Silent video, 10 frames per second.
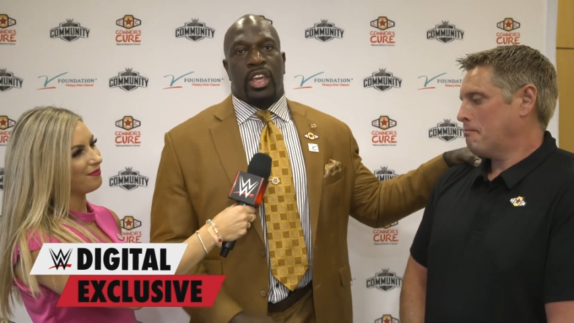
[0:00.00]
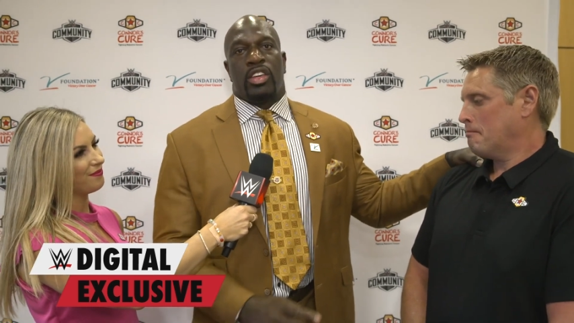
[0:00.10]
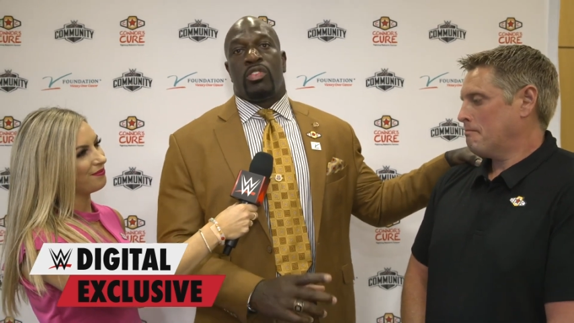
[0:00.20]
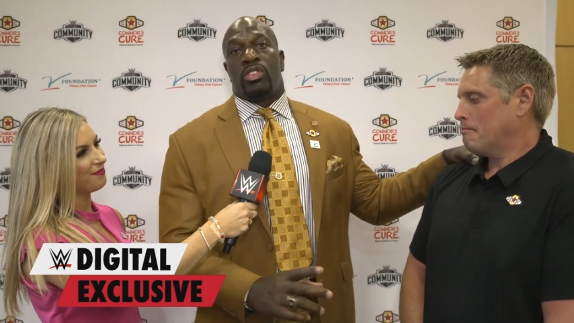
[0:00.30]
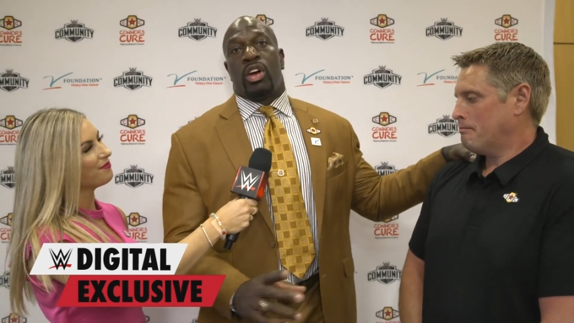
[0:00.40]

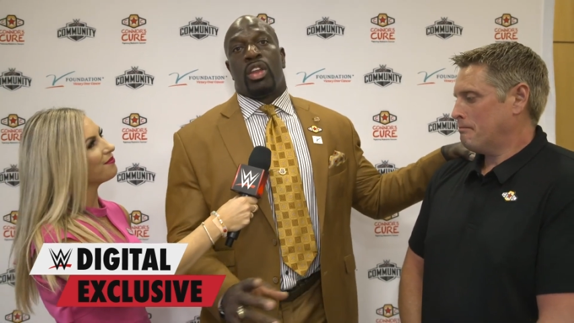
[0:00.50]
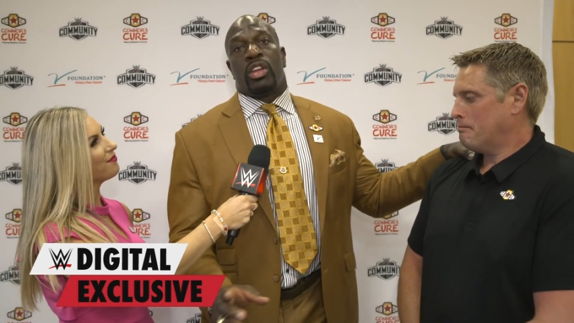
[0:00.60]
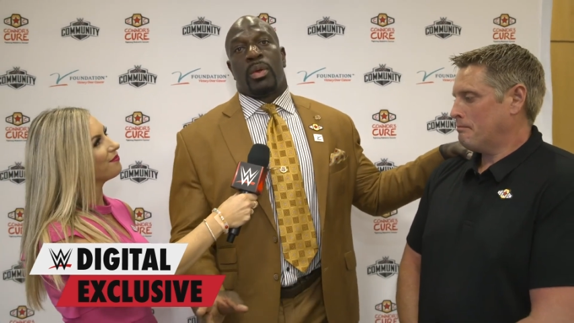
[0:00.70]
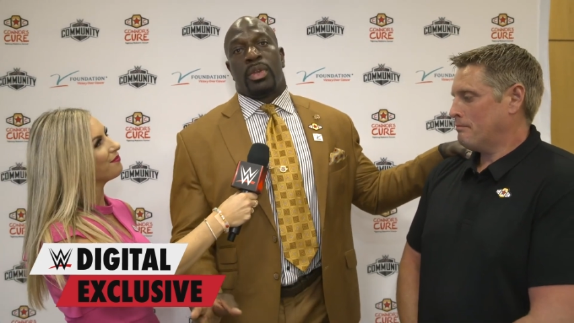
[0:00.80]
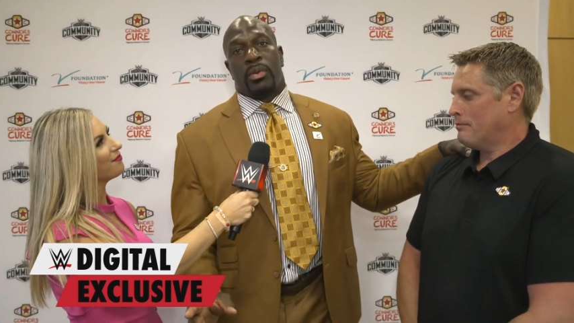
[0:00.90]
Speaker 1: Thank you to all
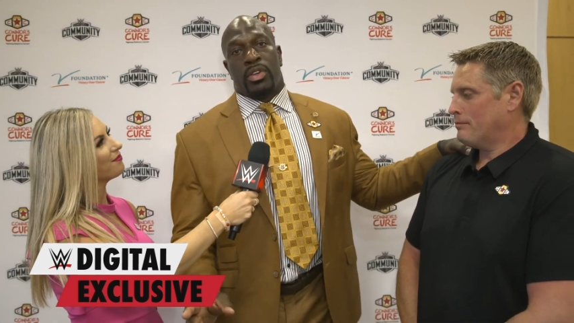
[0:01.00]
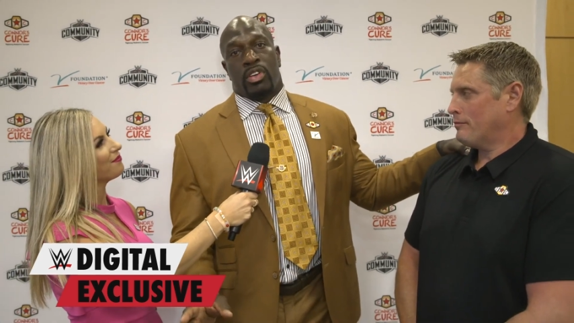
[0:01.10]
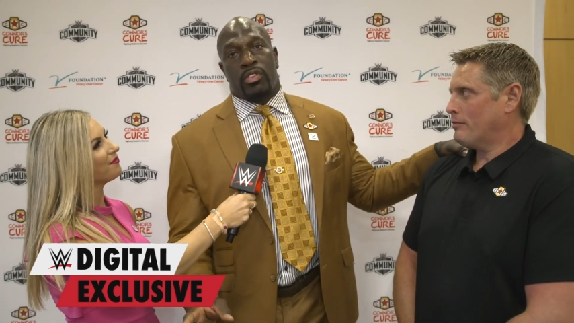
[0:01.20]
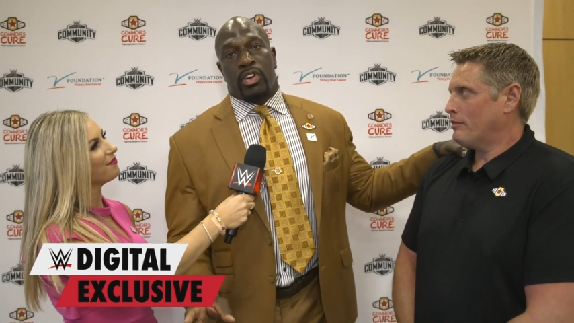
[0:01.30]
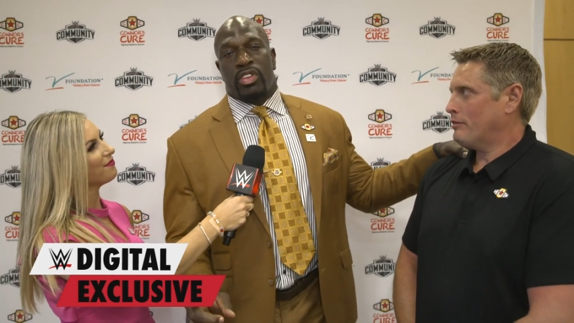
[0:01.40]
the WWE
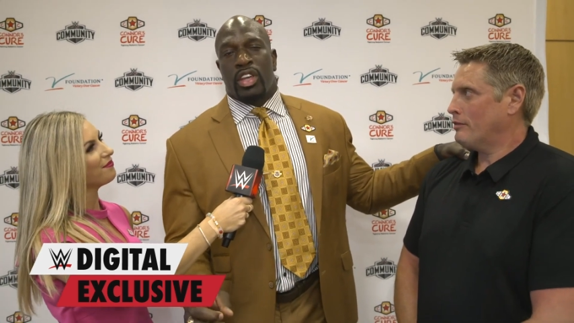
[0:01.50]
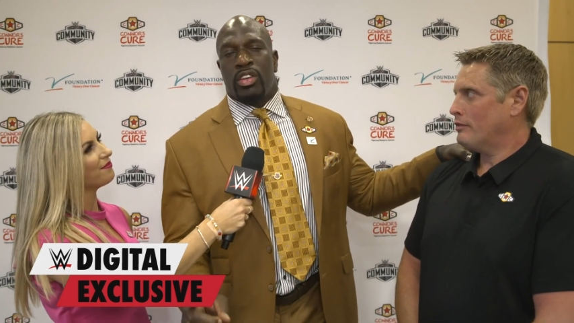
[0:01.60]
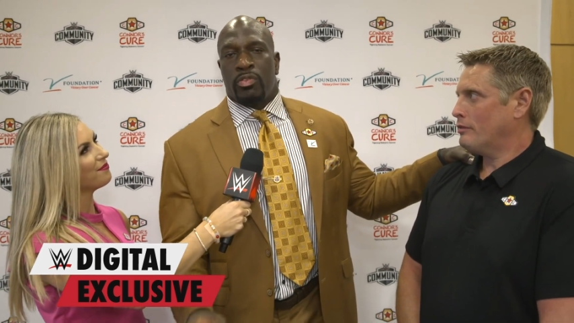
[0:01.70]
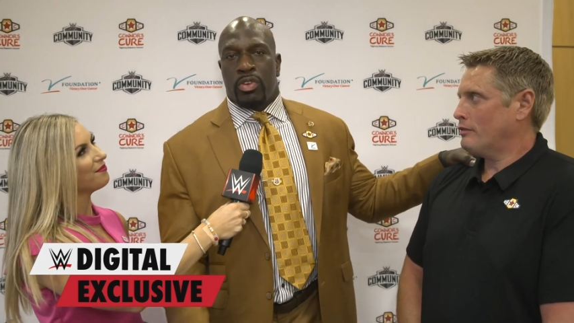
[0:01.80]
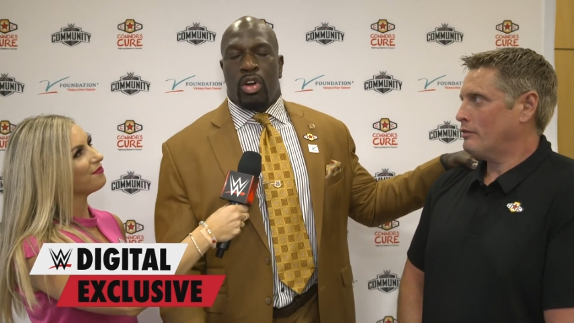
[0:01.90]
Universe.
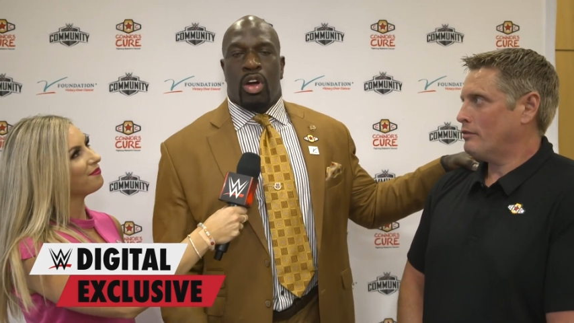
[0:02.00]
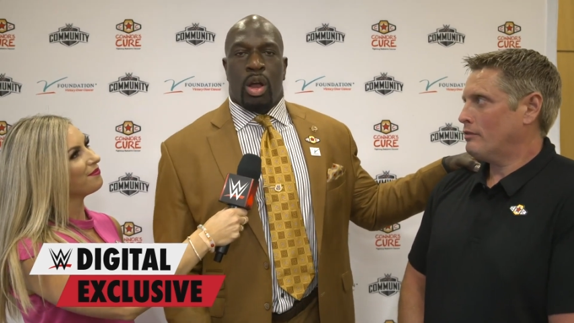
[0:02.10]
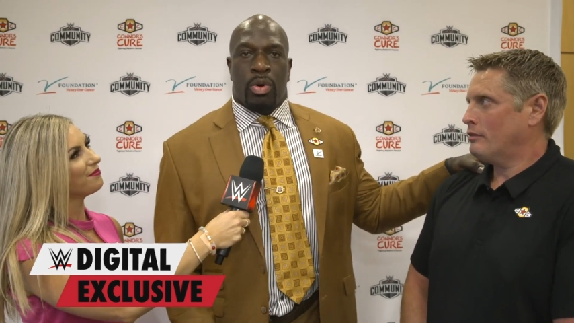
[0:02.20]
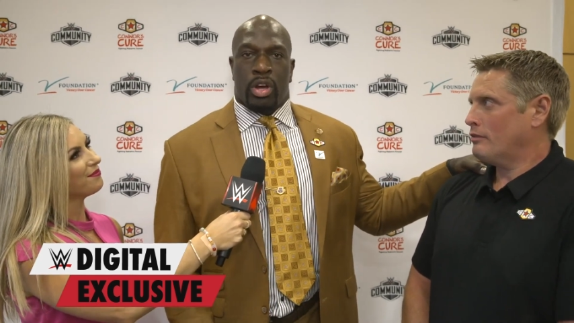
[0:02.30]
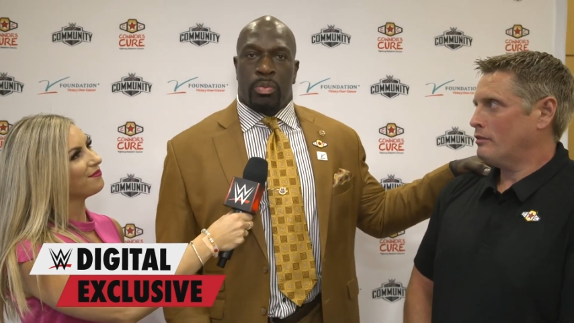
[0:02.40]
Thank you for the
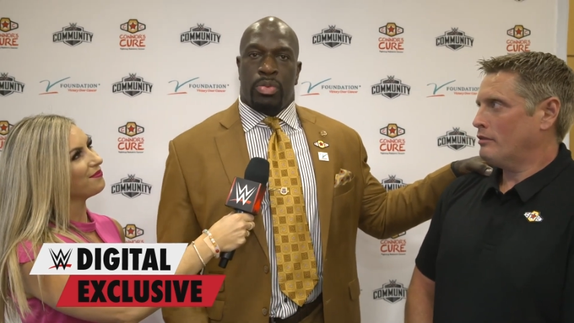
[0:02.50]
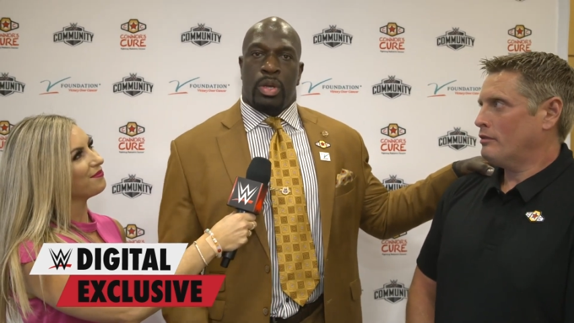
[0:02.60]
hardworking